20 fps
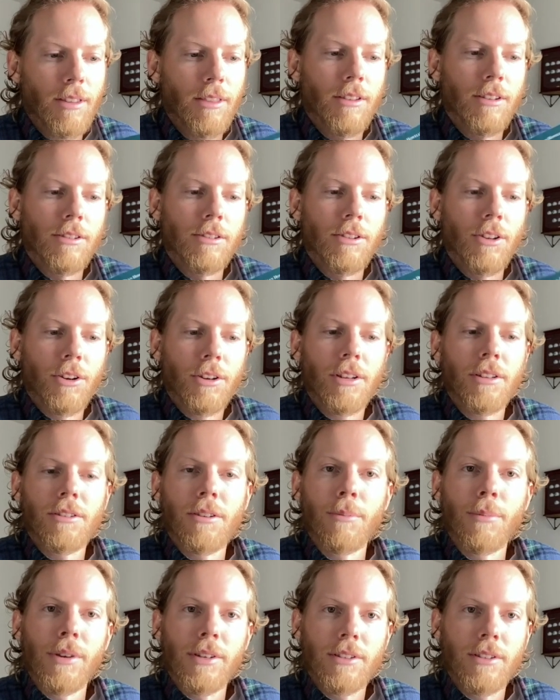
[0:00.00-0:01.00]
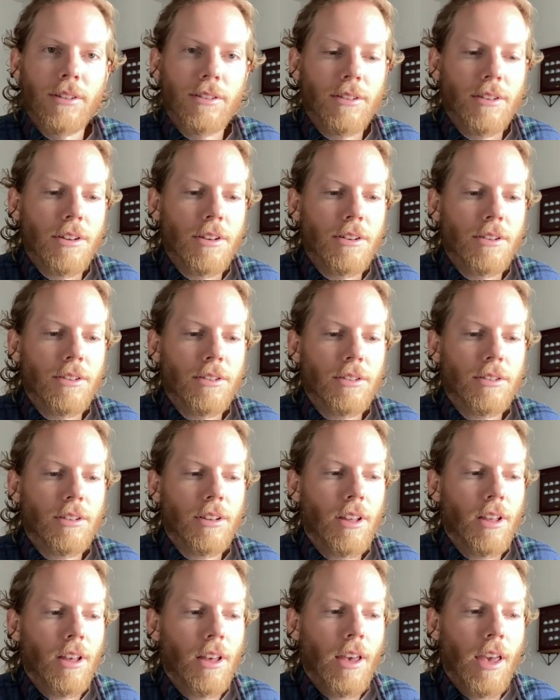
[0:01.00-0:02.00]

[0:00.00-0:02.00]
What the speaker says: the look into business deals,